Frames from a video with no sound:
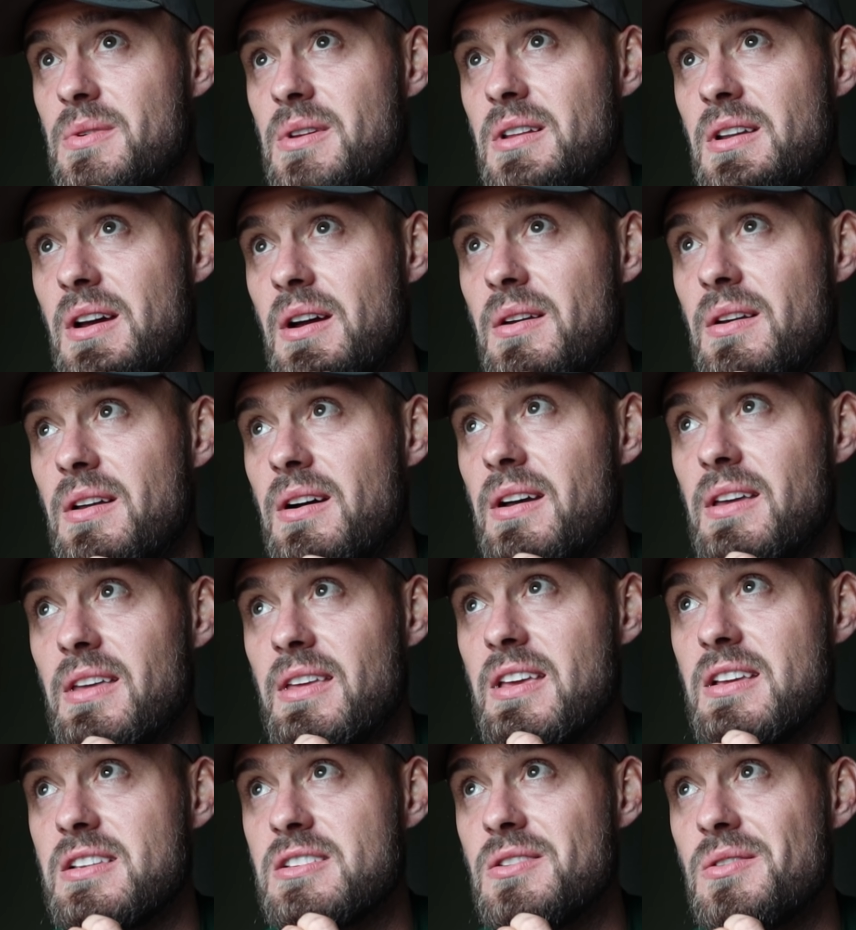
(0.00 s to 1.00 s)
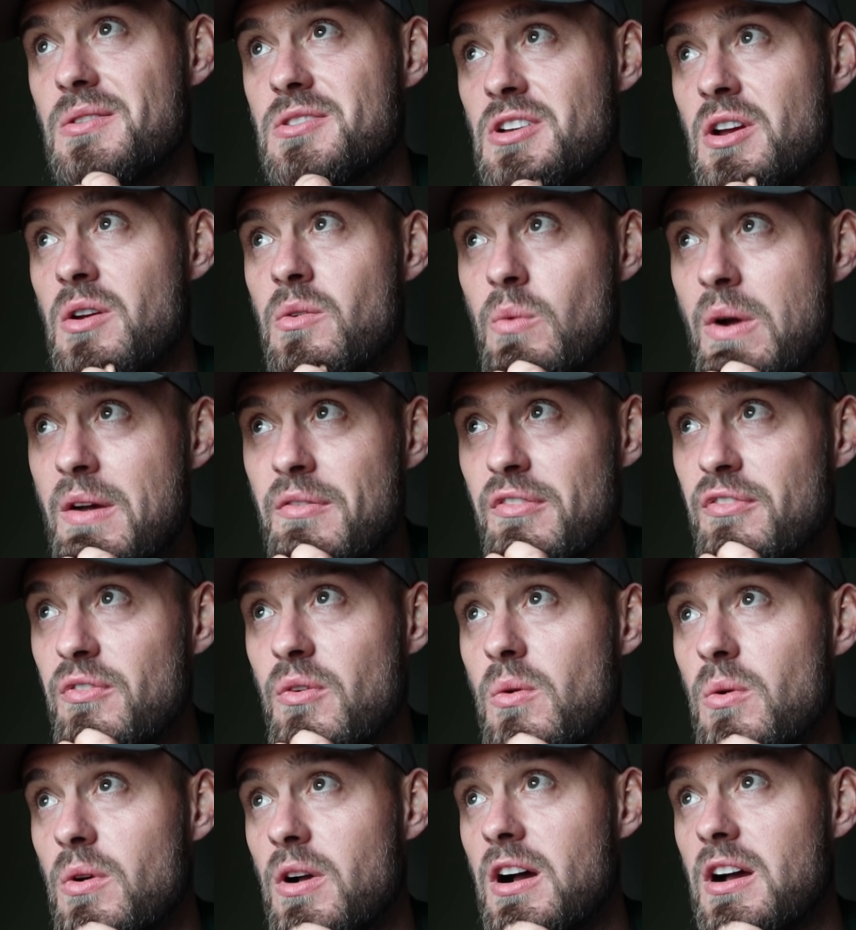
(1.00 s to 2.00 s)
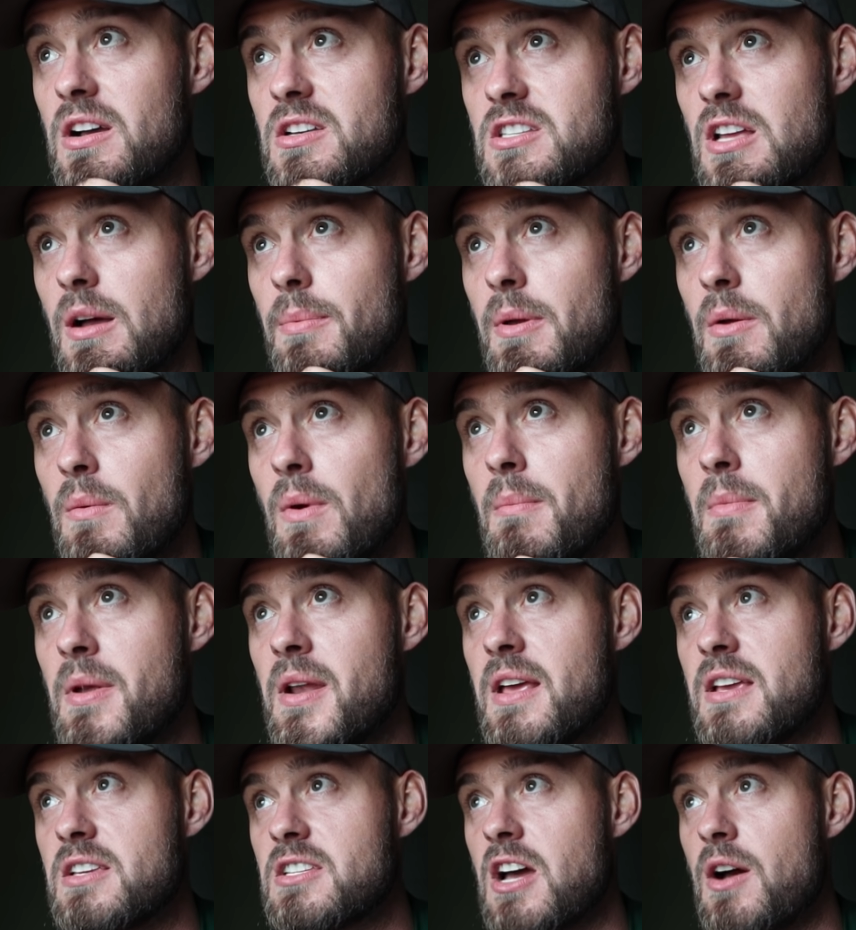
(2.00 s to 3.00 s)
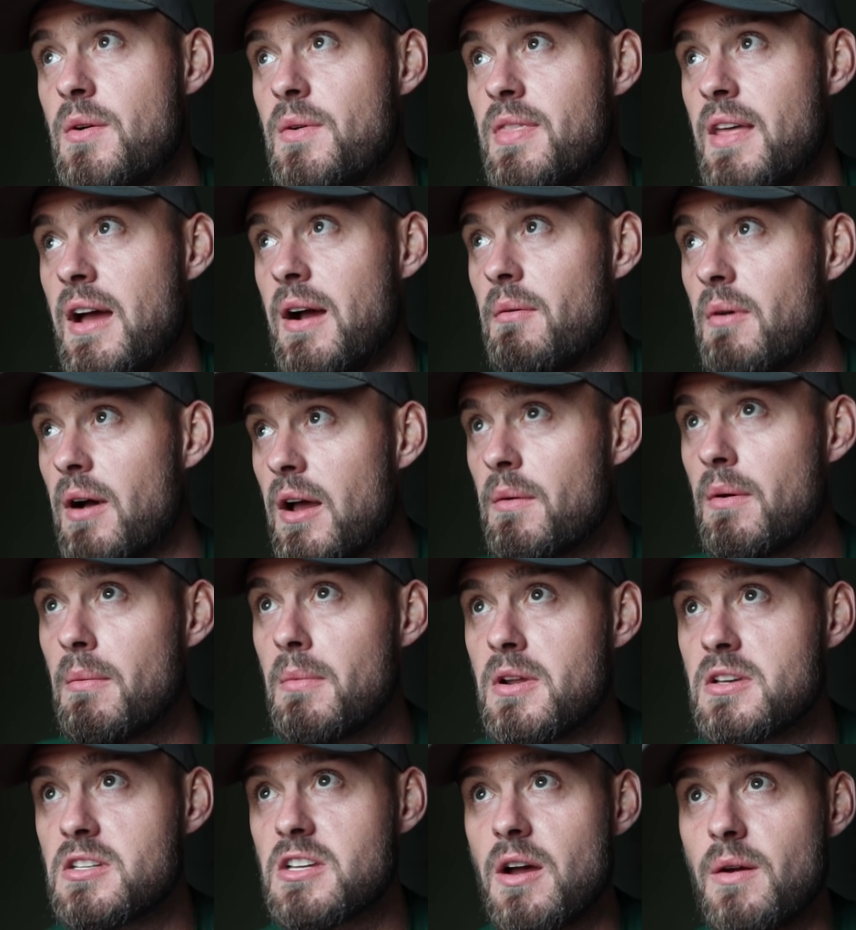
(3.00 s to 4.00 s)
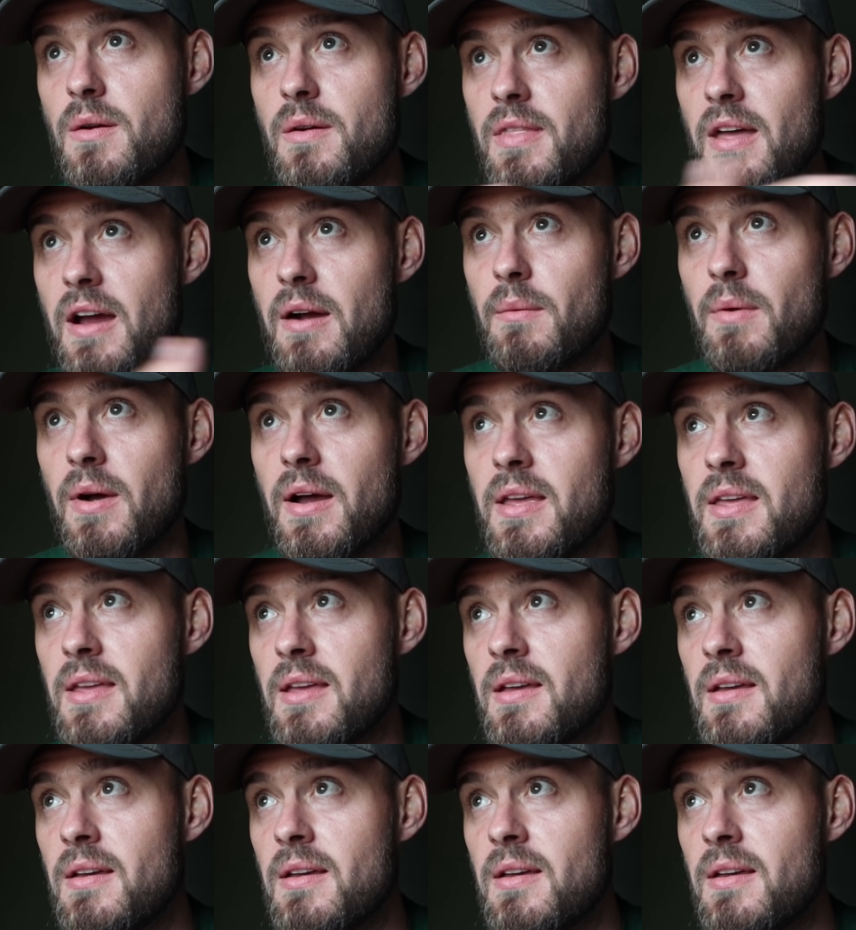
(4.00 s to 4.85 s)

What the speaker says: You know, like, it's got its own weather forecast up here. 1 minute it's going that way, 1 minute it's going that way.